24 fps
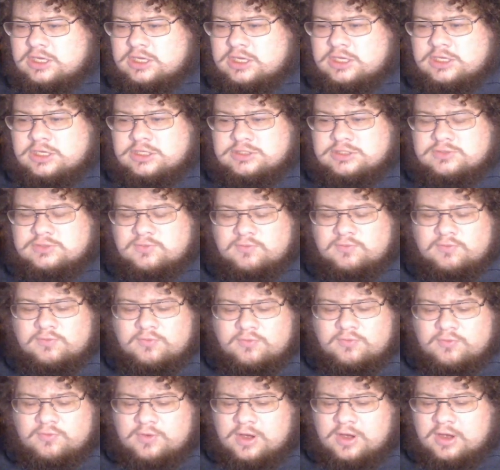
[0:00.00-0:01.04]
is
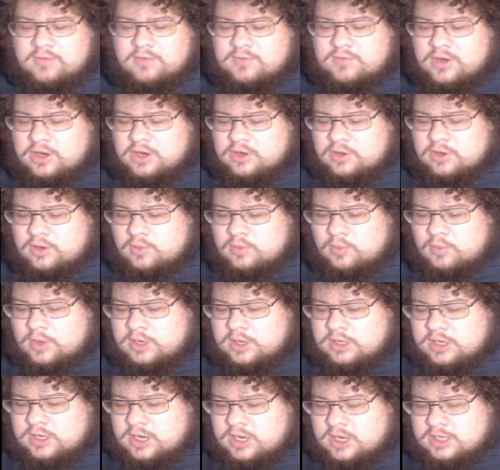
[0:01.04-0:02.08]
very, very good at
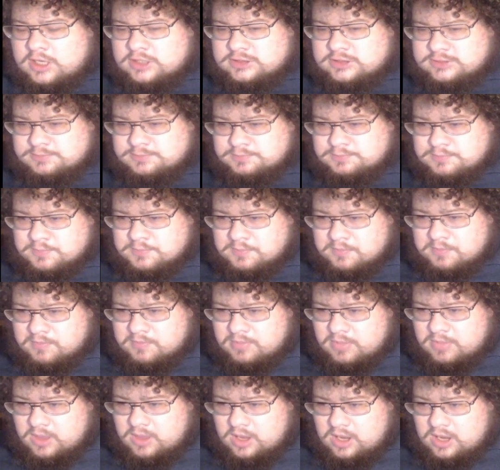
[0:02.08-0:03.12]
what he does,
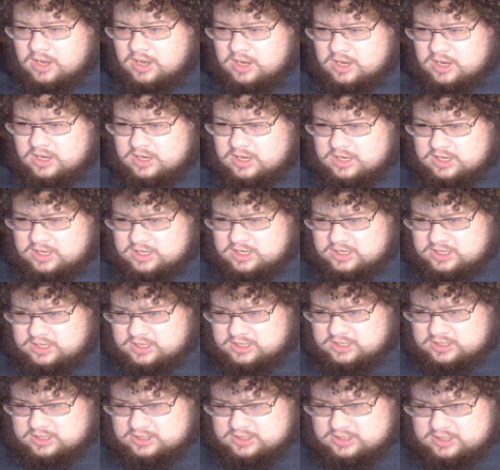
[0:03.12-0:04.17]

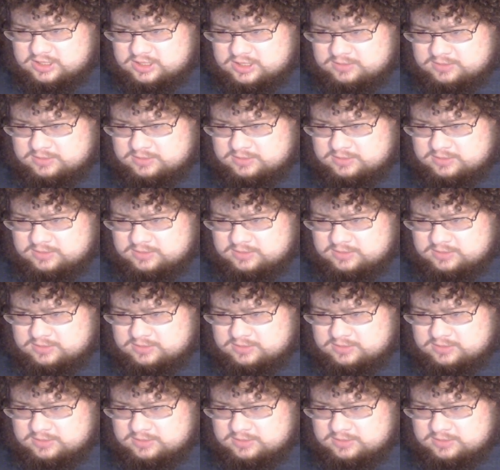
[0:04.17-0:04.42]
and